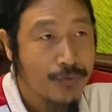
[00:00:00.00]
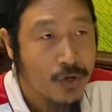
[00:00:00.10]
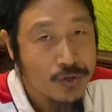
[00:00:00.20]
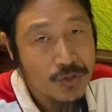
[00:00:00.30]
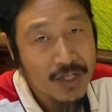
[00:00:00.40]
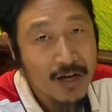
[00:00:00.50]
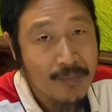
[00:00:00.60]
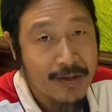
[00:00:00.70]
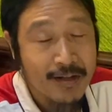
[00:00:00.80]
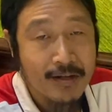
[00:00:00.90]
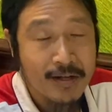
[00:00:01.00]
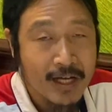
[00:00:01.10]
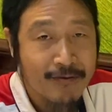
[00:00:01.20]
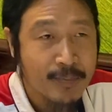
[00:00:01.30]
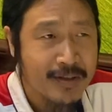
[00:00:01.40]
Also,
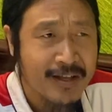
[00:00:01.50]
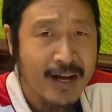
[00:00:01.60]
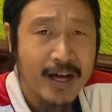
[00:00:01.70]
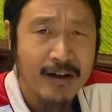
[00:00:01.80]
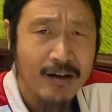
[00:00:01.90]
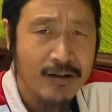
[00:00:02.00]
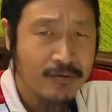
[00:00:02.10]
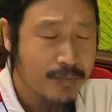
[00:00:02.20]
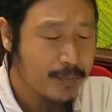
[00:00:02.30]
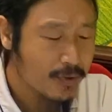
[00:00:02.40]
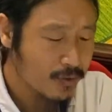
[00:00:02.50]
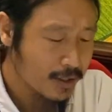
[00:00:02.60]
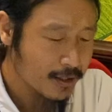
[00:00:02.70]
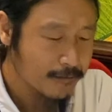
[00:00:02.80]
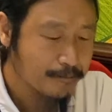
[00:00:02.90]
government they hire a lot of
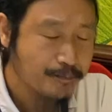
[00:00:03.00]
people